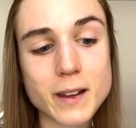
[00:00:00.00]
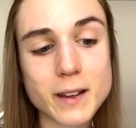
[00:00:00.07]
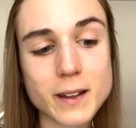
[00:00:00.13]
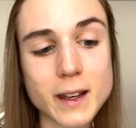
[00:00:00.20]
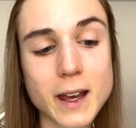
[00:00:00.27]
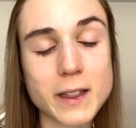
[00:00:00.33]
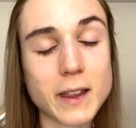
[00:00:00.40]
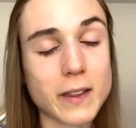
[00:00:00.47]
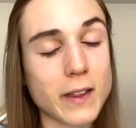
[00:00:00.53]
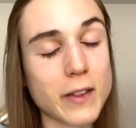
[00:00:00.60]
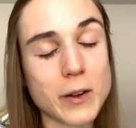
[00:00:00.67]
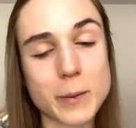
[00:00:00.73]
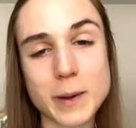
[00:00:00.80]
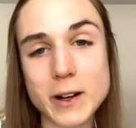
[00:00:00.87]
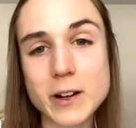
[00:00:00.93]
I think that
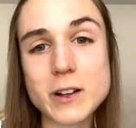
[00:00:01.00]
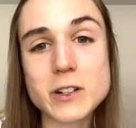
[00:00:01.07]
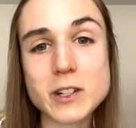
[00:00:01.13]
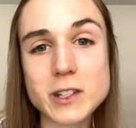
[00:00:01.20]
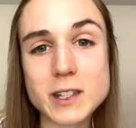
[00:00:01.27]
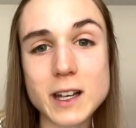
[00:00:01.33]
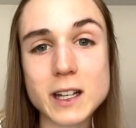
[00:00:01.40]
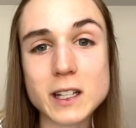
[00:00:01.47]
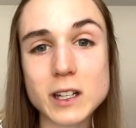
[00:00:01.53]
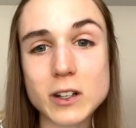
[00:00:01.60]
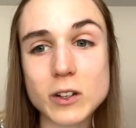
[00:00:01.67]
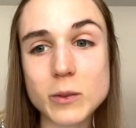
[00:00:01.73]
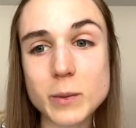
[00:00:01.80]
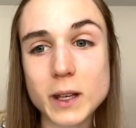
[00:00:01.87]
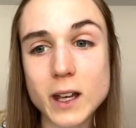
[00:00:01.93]
their marriage is
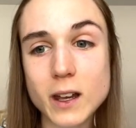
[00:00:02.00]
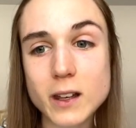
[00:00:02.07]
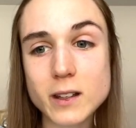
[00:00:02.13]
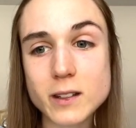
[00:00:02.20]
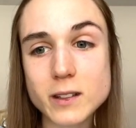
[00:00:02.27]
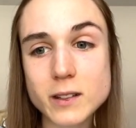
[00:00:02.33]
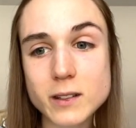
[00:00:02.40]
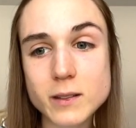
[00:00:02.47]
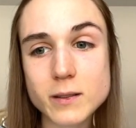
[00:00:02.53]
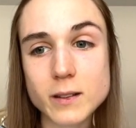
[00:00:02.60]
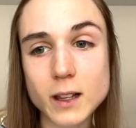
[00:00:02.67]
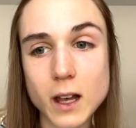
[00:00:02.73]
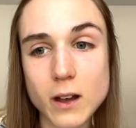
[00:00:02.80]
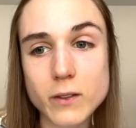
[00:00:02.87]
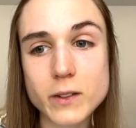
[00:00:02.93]
ideal because
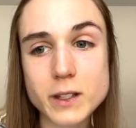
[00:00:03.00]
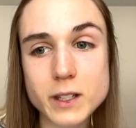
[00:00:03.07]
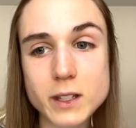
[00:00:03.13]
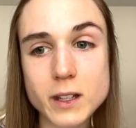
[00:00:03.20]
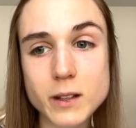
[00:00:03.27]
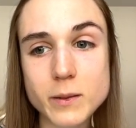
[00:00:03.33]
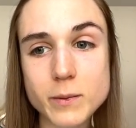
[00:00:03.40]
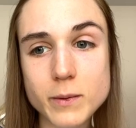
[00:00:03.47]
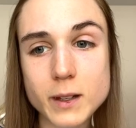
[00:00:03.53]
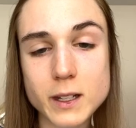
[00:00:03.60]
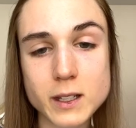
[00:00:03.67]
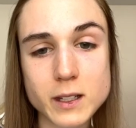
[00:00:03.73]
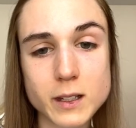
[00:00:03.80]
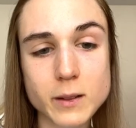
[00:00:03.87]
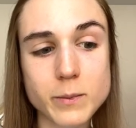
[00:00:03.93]
love is
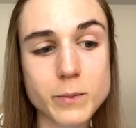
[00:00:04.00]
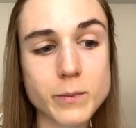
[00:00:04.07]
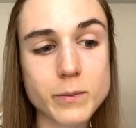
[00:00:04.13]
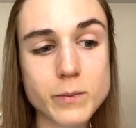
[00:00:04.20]
the